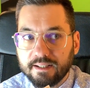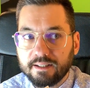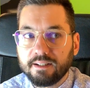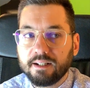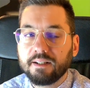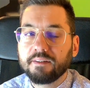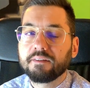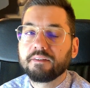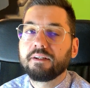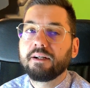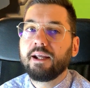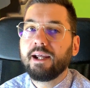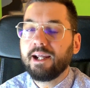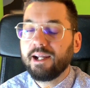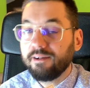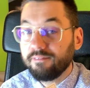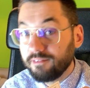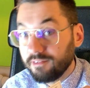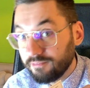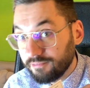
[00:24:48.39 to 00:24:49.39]
another
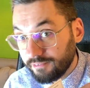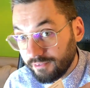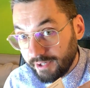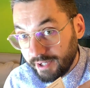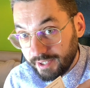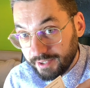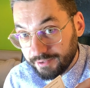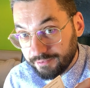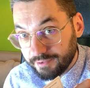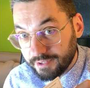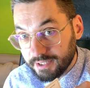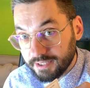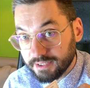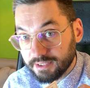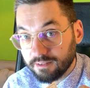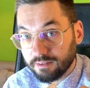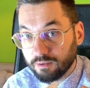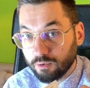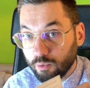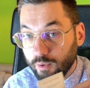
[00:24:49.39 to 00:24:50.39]
heavy
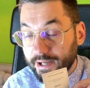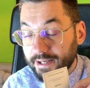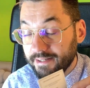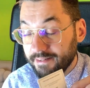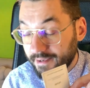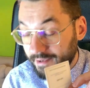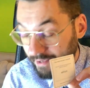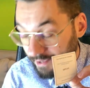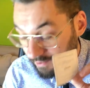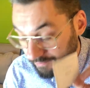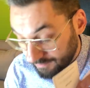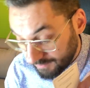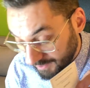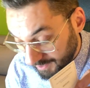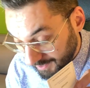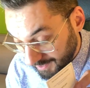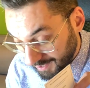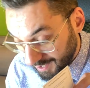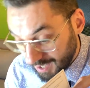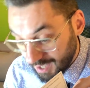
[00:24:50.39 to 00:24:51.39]
fragrance, quite
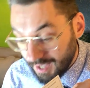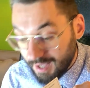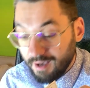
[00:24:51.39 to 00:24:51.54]
heavy,